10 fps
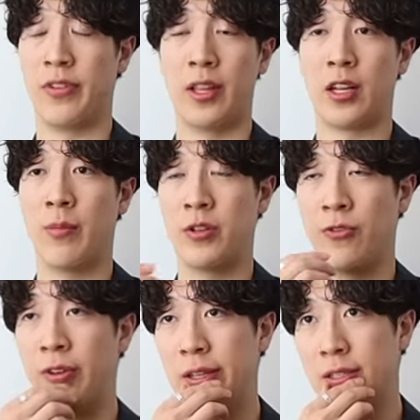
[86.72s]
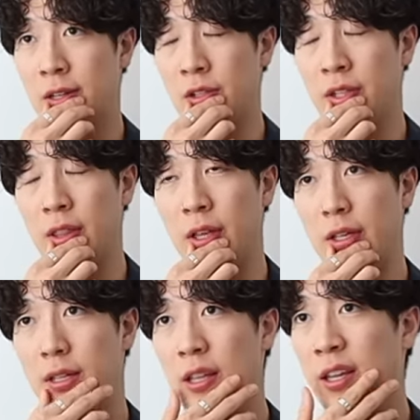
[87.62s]
if I like come on your face or you can
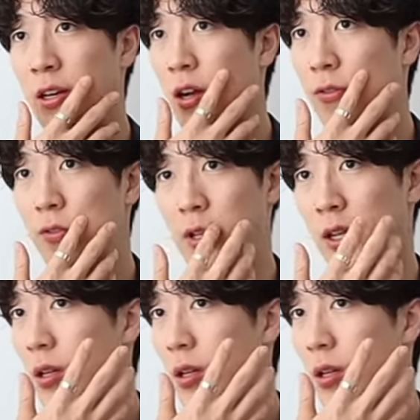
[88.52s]
like lick it off. Like,